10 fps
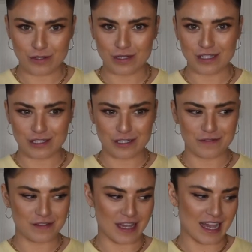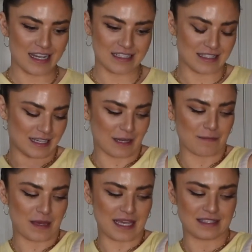going to serve as like a
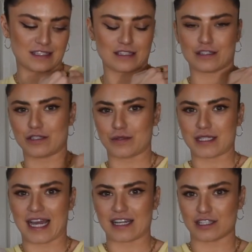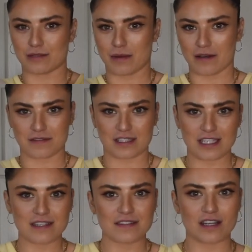base to attach the puff
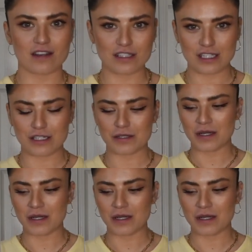sleeves onto.